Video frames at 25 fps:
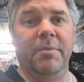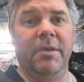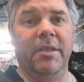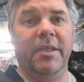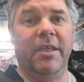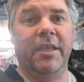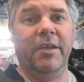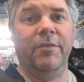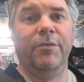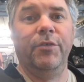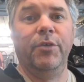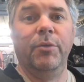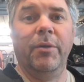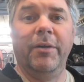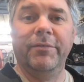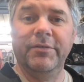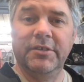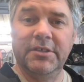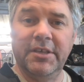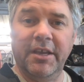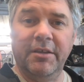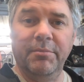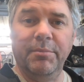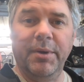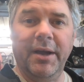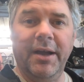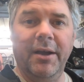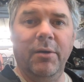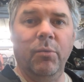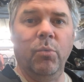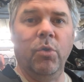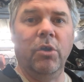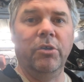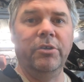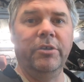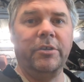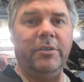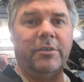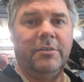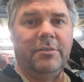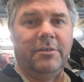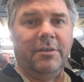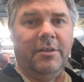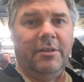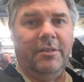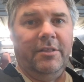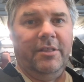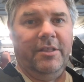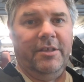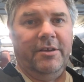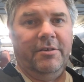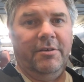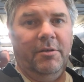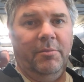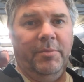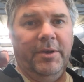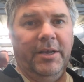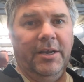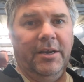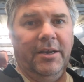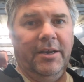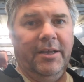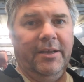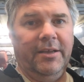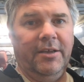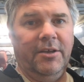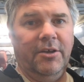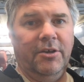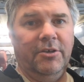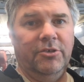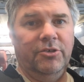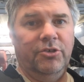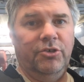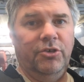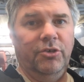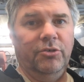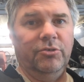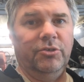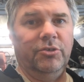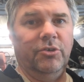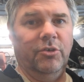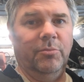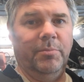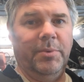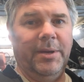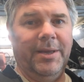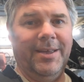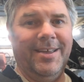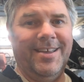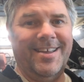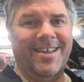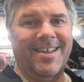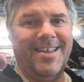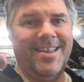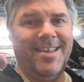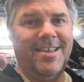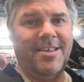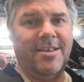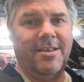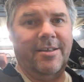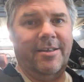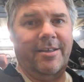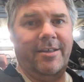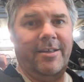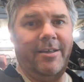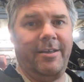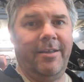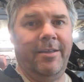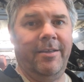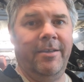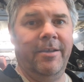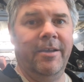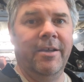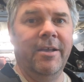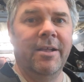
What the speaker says: If you haven't seen part 1, there will be a link just up here.